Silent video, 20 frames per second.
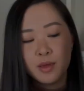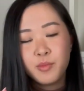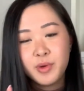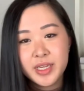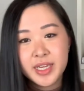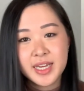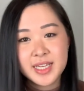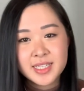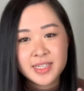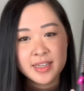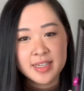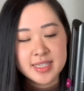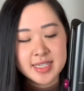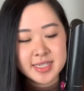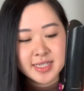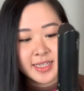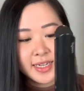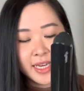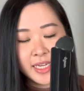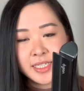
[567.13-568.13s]
when you get to your
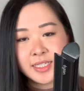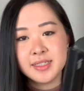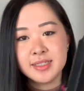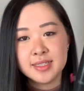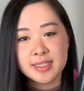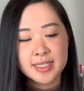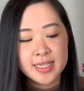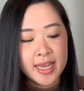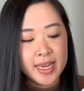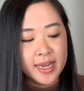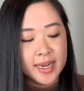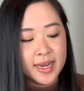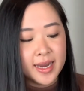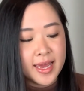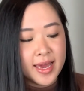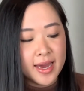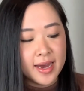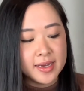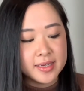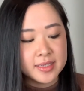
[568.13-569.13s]
destination, you just take it
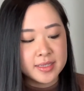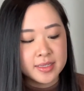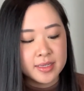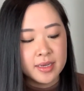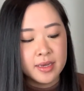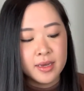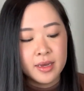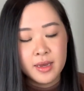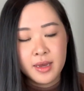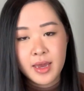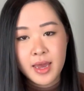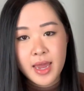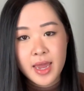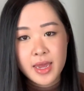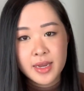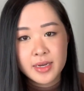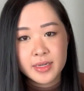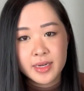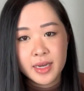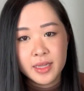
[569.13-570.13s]
out
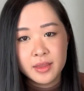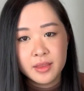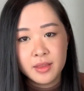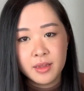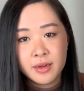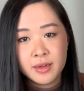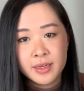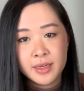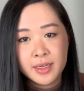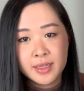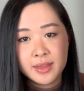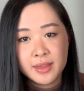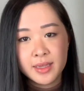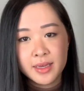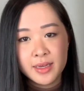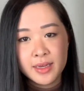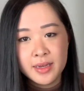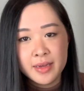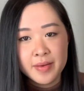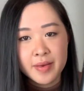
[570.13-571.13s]
and unlock it
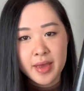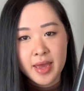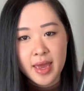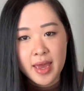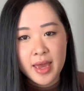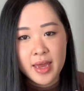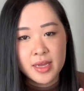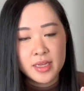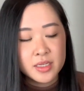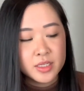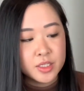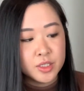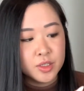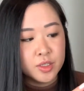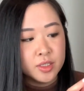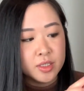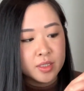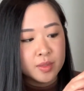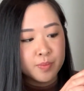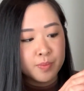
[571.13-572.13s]
there, and you
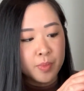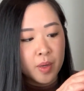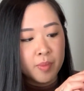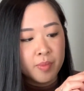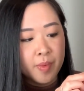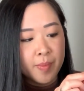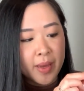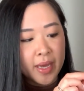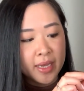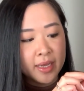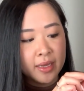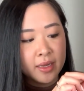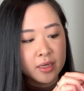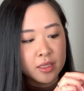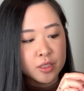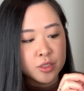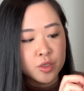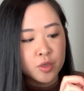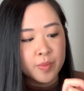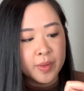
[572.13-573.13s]
just pop it back in.
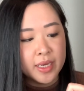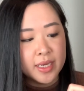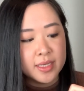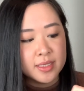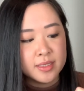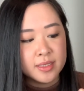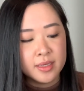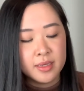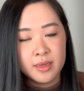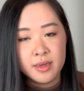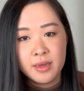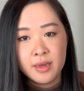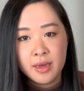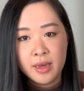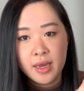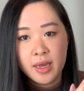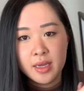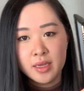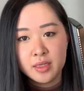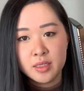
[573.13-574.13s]
It's super easy.
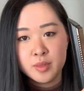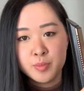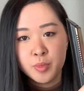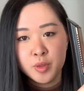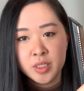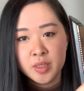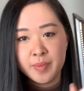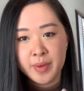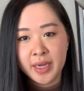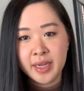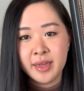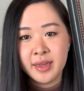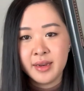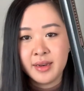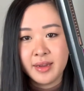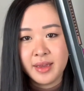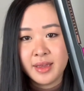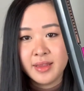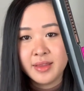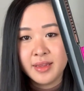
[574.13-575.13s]
Just push it back in,
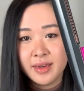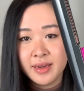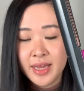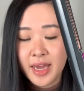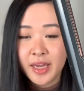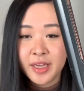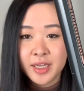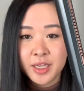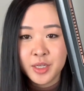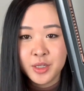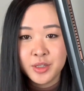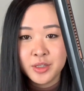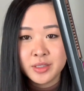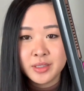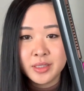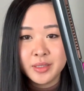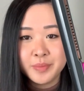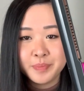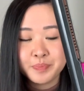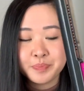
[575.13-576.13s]
and then now you can use
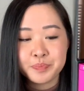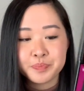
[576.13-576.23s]
it.